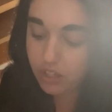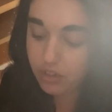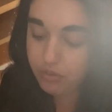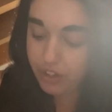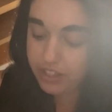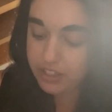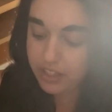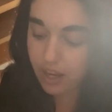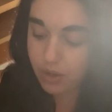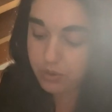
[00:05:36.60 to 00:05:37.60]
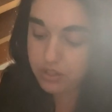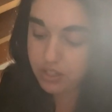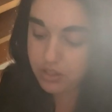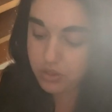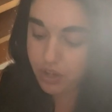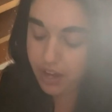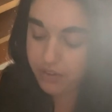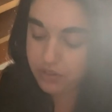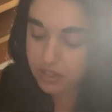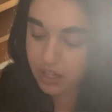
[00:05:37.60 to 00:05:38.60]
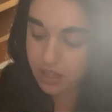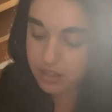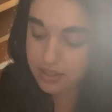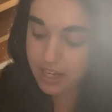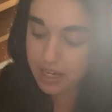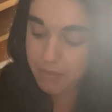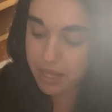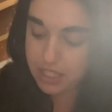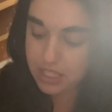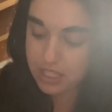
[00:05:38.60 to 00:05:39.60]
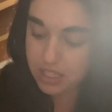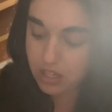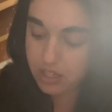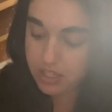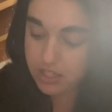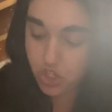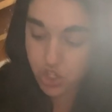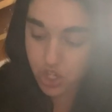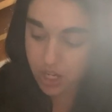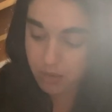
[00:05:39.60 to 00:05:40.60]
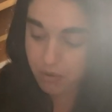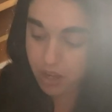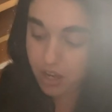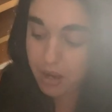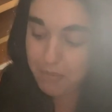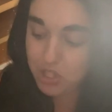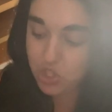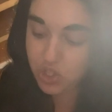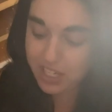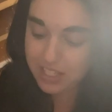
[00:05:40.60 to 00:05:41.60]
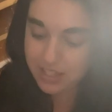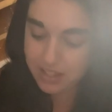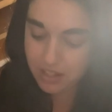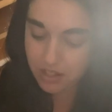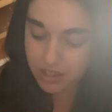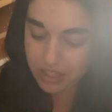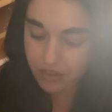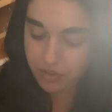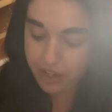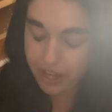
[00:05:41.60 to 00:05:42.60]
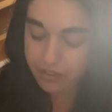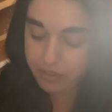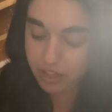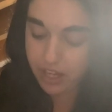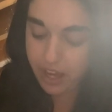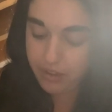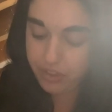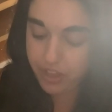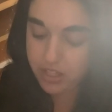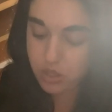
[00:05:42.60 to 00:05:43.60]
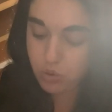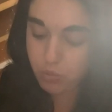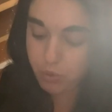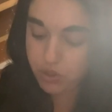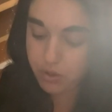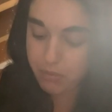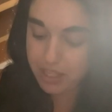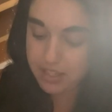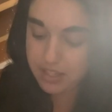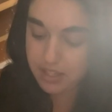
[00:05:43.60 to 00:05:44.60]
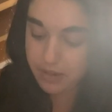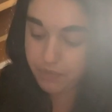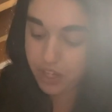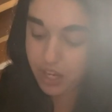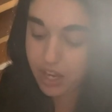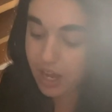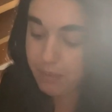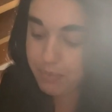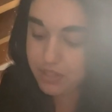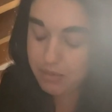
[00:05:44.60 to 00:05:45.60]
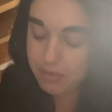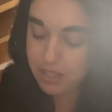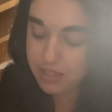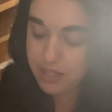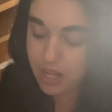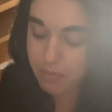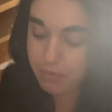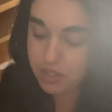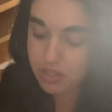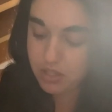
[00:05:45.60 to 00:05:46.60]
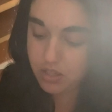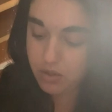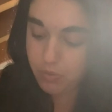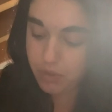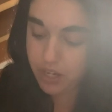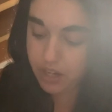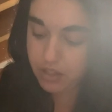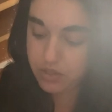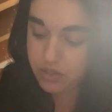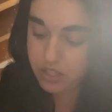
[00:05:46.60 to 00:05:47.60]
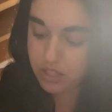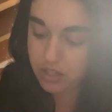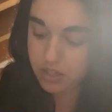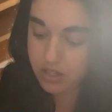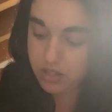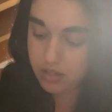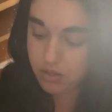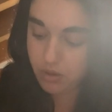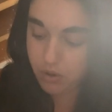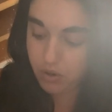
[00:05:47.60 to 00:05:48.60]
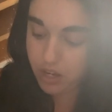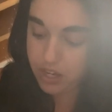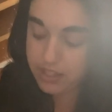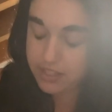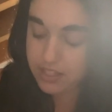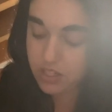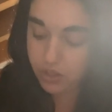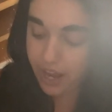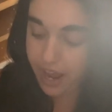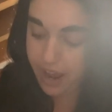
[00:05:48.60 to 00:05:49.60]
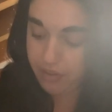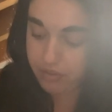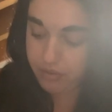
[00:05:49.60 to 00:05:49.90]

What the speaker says: Finding out that you have diabetes is a shame, but you can still live a healthy life thanks to modern medicine, a possibility that a person 100 years ago did not have.